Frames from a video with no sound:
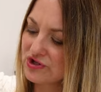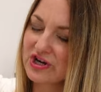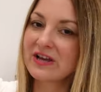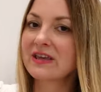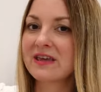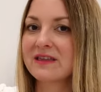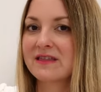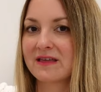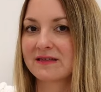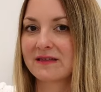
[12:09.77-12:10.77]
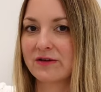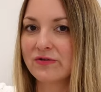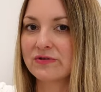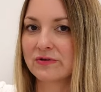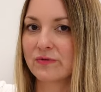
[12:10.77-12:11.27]
chunky than the
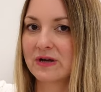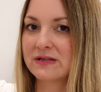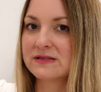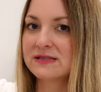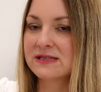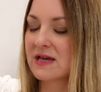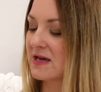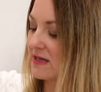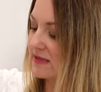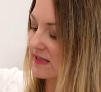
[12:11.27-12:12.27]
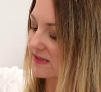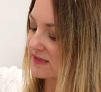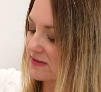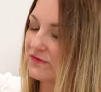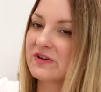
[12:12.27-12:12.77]
other ones, they're
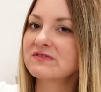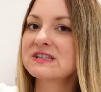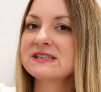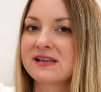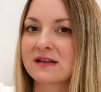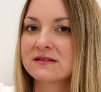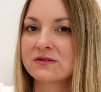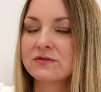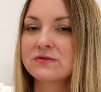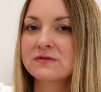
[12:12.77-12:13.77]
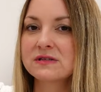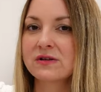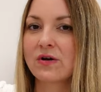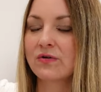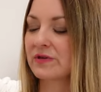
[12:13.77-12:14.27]
still very subtle.
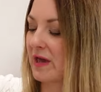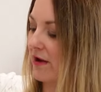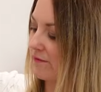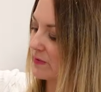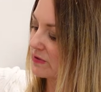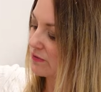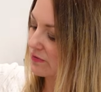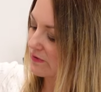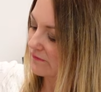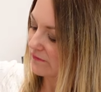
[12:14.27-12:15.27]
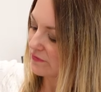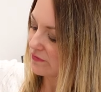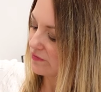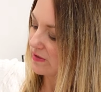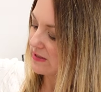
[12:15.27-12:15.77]
So yeah, I've been looking
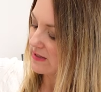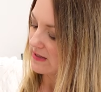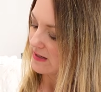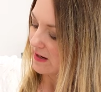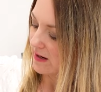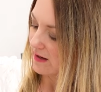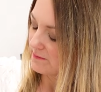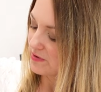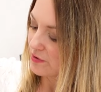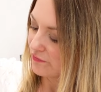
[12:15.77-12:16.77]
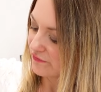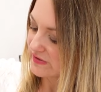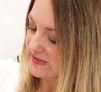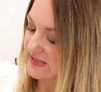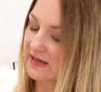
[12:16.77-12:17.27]
for
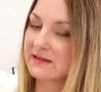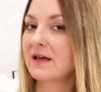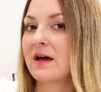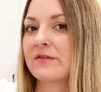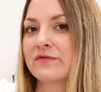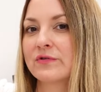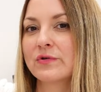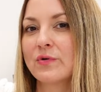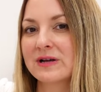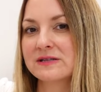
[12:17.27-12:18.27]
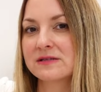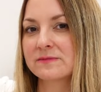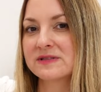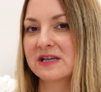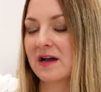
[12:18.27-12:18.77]
loafers like that for quite
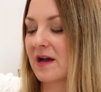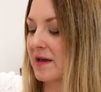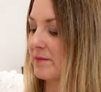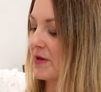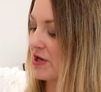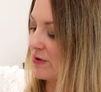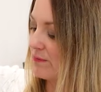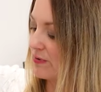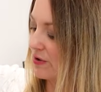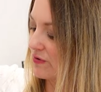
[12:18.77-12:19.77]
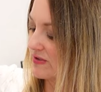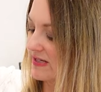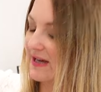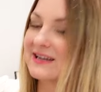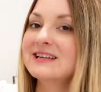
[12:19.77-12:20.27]
some time
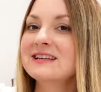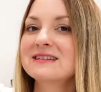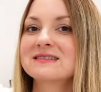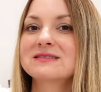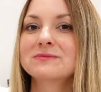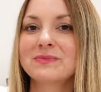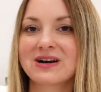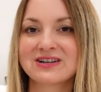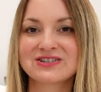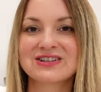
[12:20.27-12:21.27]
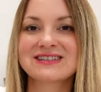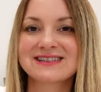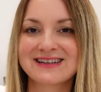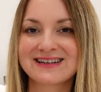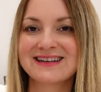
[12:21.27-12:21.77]
because I need it to match
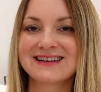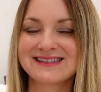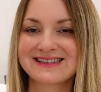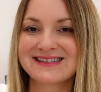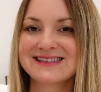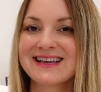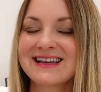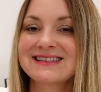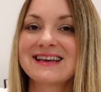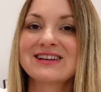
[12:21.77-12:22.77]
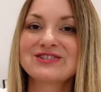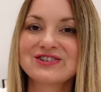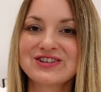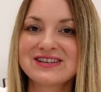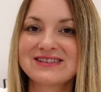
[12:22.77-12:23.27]
exactly as I said,
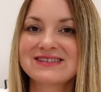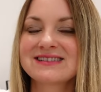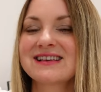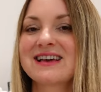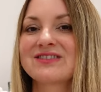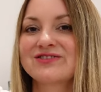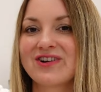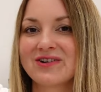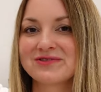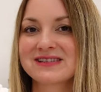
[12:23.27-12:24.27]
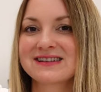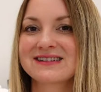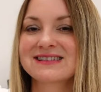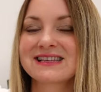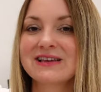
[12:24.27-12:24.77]
jeans,
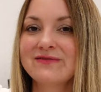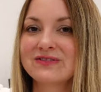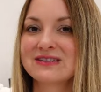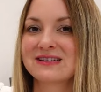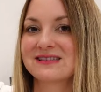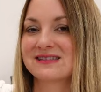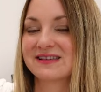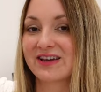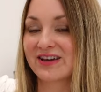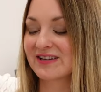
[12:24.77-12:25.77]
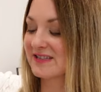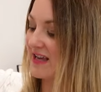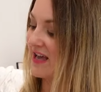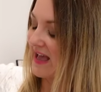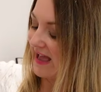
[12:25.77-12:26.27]
trousers, even a skirt,
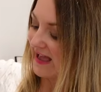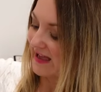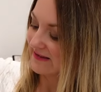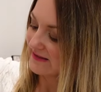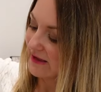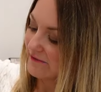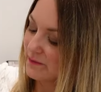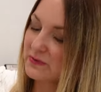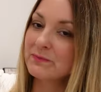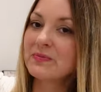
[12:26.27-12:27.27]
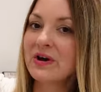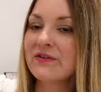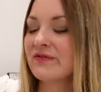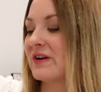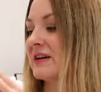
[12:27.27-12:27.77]
and they've been
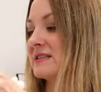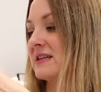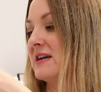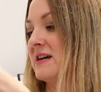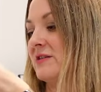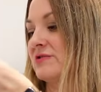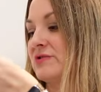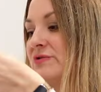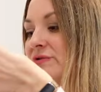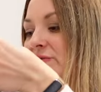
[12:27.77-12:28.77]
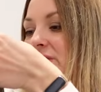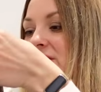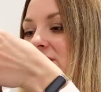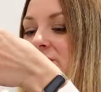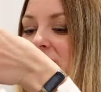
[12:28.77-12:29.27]
perfect. I'll show you a little